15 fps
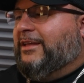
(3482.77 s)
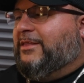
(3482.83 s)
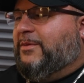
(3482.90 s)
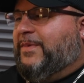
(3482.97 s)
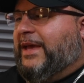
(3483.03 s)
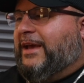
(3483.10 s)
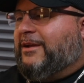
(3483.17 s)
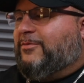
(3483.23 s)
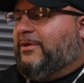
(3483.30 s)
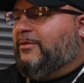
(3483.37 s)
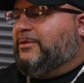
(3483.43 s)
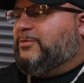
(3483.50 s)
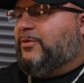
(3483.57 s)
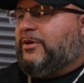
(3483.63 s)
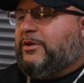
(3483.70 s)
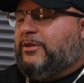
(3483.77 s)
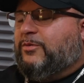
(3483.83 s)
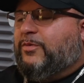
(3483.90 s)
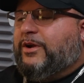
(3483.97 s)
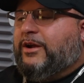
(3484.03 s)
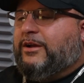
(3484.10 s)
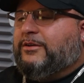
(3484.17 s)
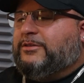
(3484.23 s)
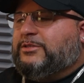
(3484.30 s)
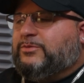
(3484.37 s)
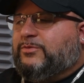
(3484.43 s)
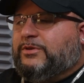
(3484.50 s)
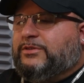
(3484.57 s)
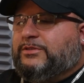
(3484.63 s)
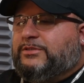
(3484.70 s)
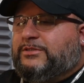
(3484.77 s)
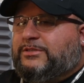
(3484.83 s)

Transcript: the back when I was working in the warehouse was,